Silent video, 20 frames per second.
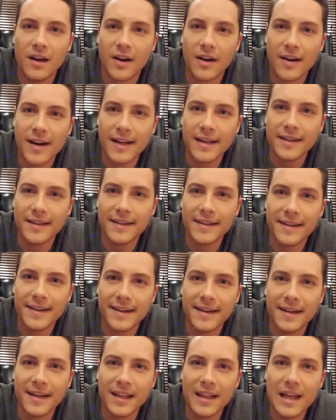All right,
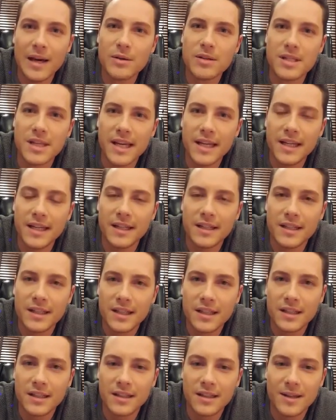that was it.
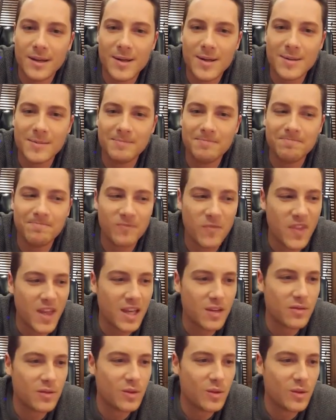Thanks